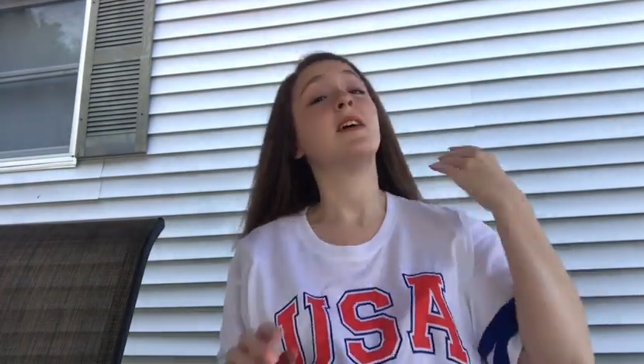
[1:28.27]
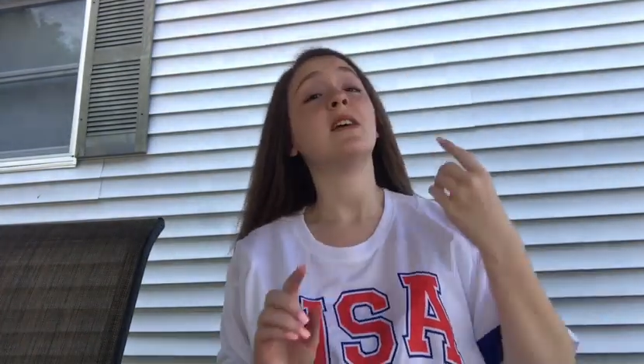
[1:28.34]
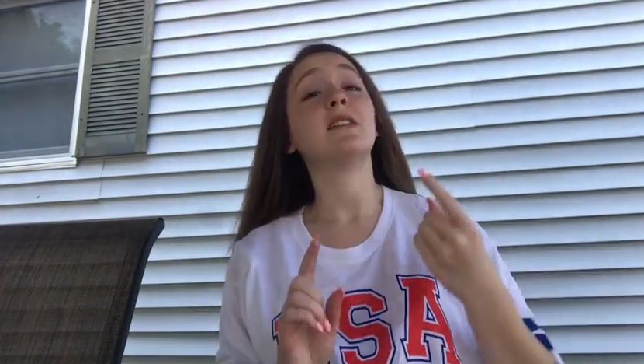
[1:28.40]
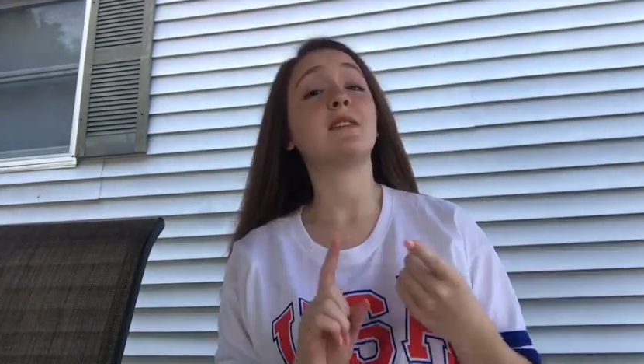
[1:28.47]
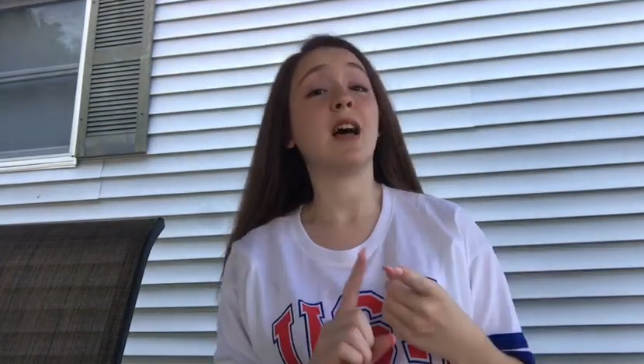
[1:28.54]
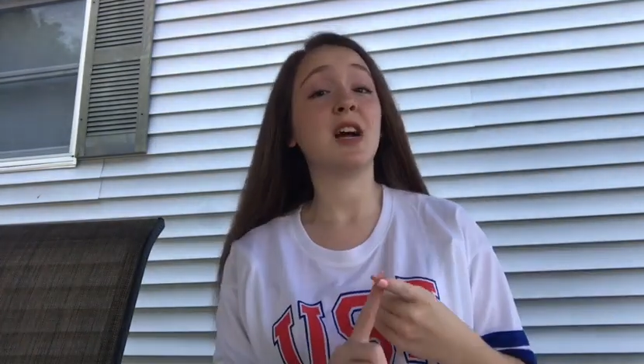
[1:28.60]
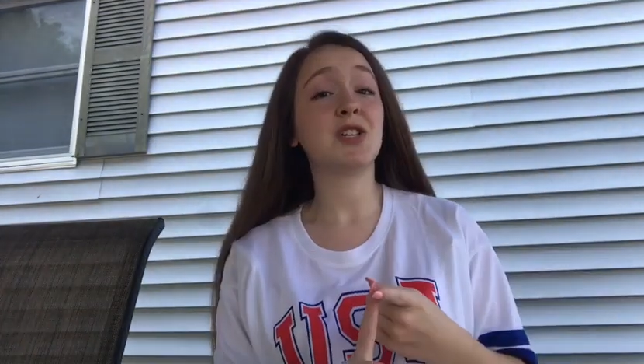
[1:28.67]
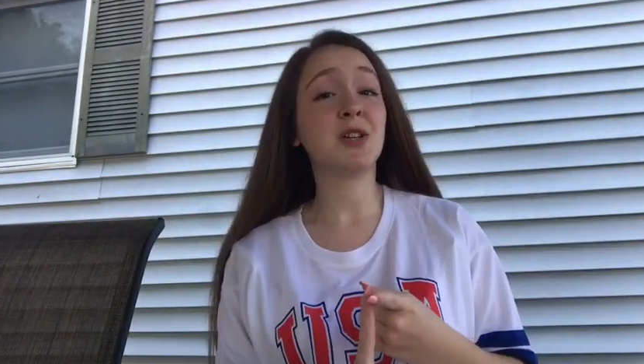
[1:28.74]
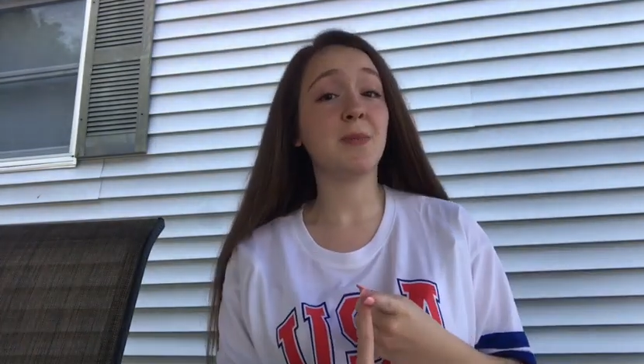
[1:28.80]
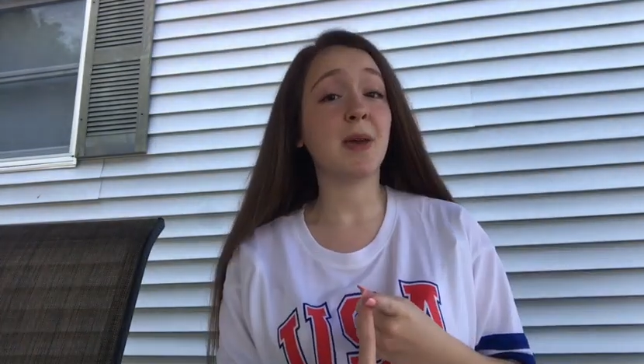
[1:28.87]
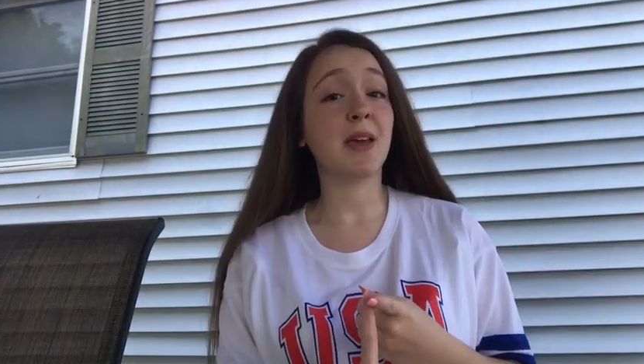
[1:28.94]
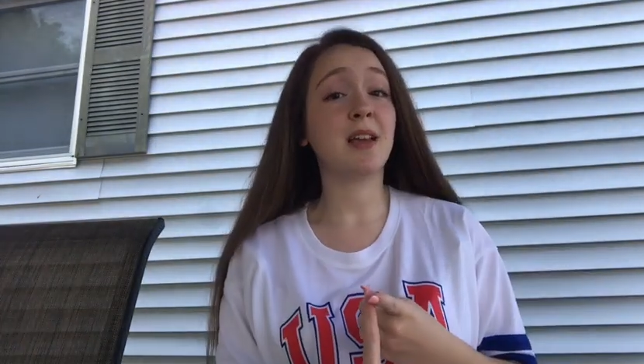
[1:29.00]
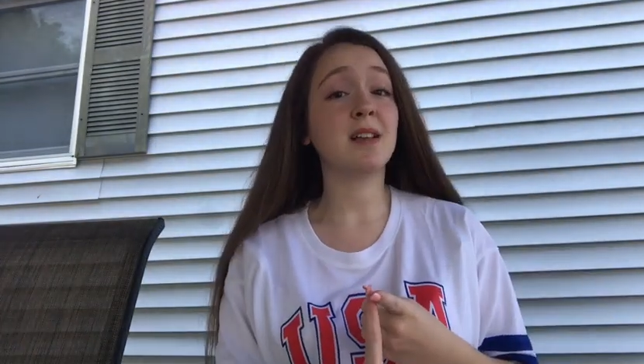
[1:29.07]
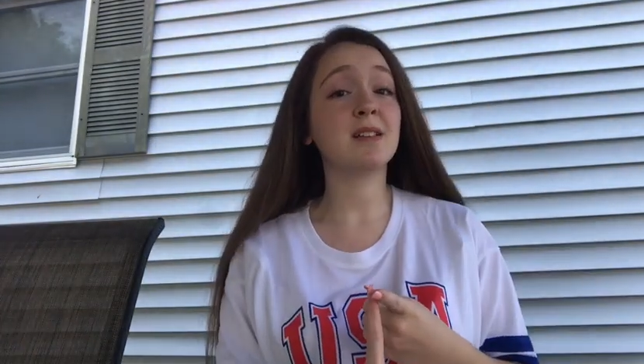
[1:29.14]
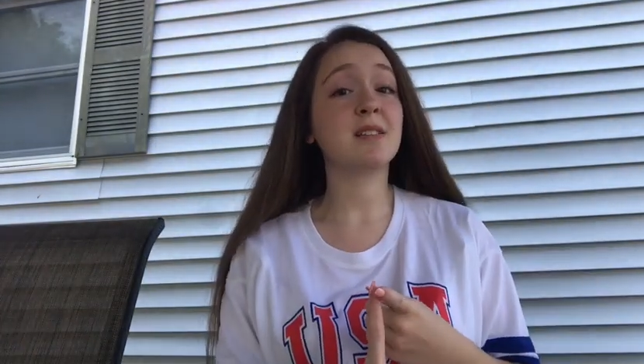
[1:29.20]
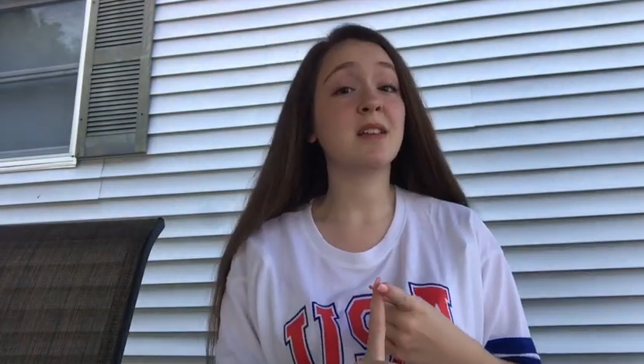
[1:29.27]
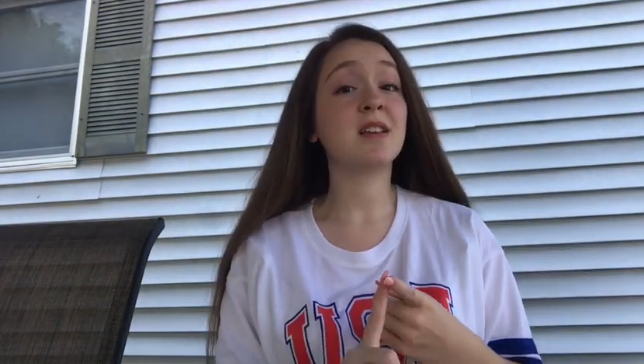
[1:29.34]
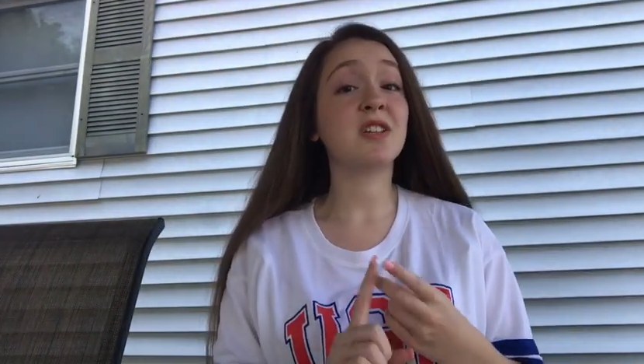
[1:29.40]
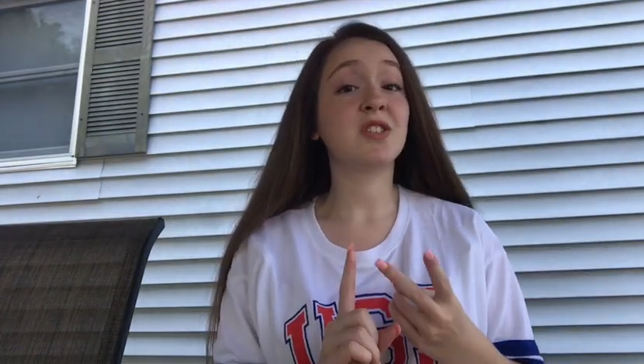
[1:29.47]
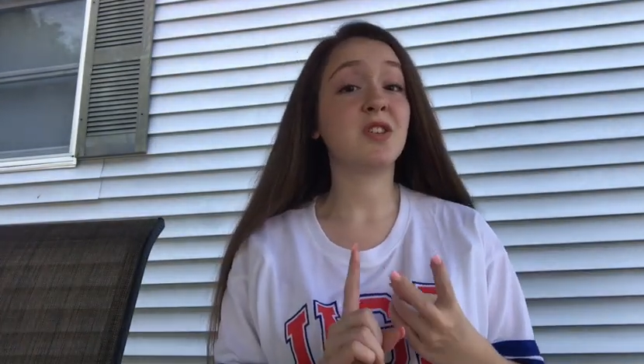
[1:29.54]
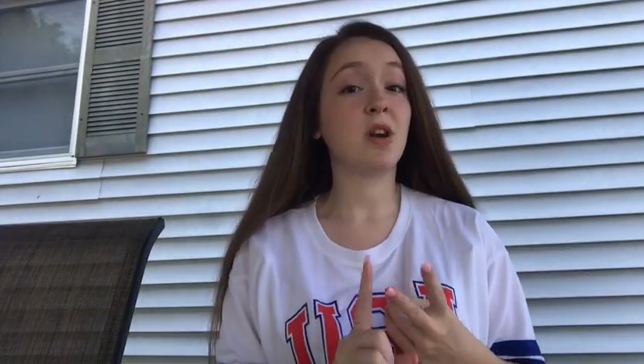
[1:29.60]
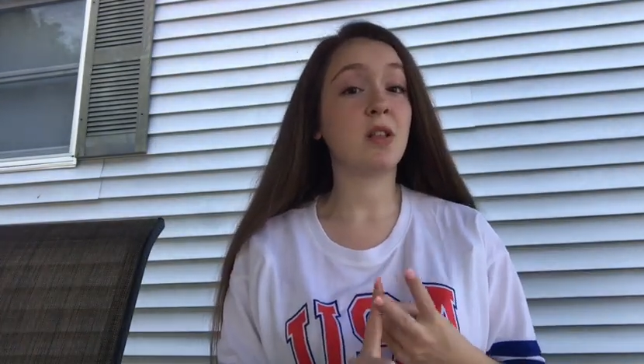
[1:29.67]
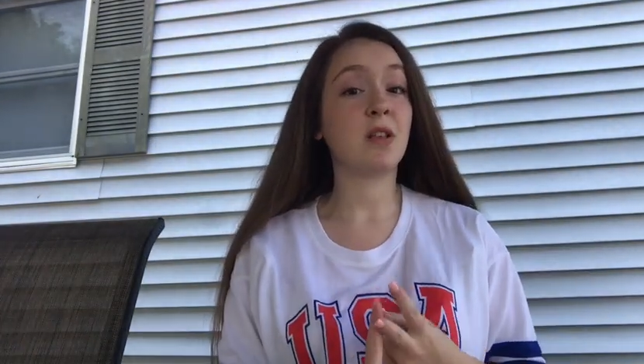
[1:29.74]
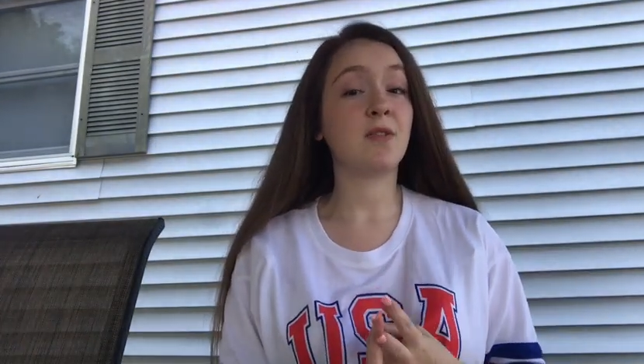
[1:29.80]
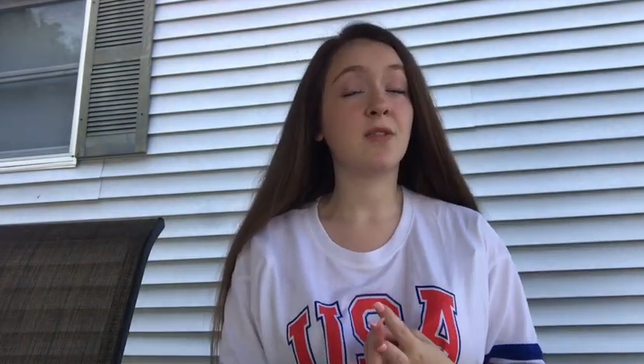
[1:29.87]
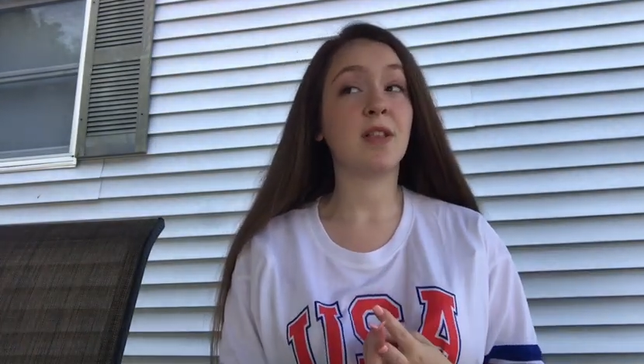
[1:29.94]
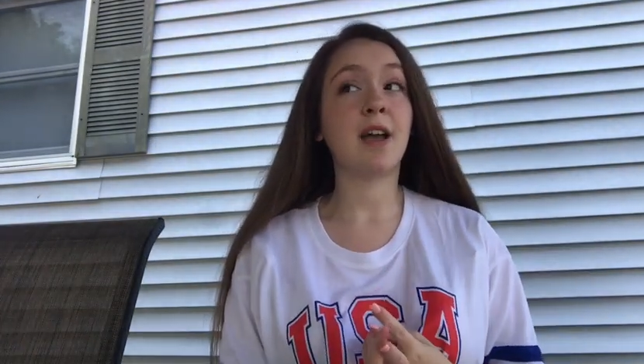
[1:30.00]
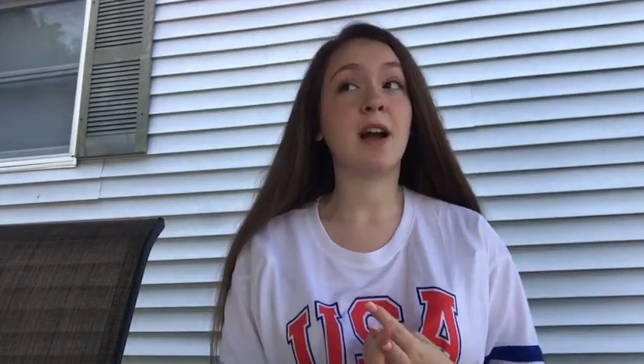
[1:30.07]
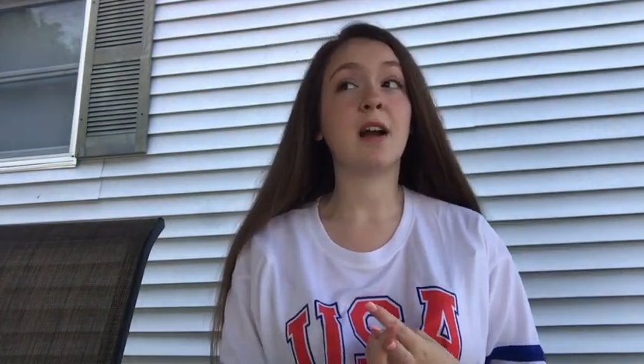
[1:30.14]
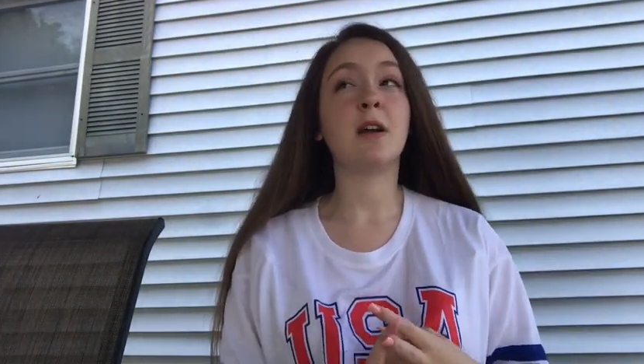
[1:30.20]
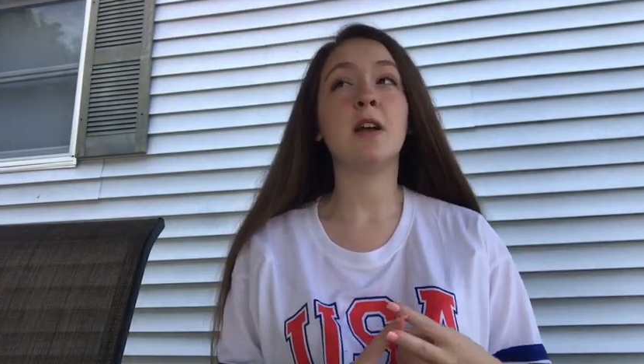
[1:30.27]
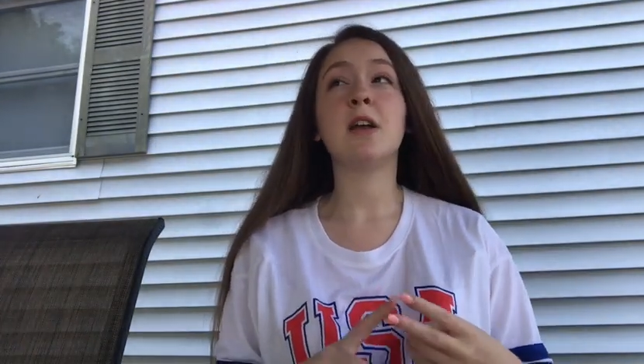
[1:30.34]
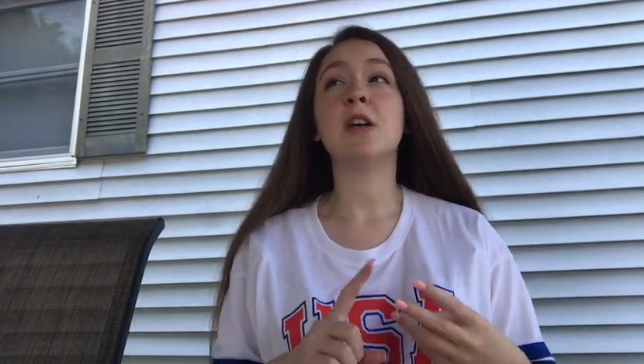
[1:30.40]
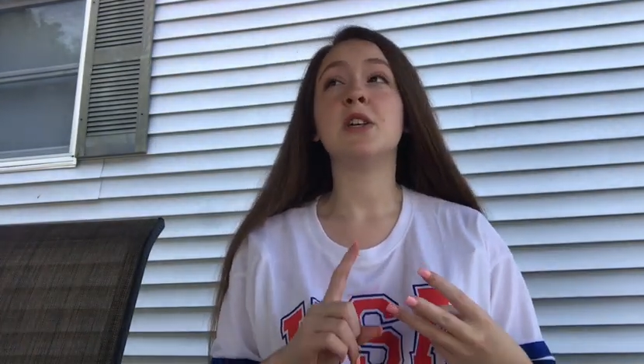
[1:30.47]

Sasha Banks, Charlotte Flair,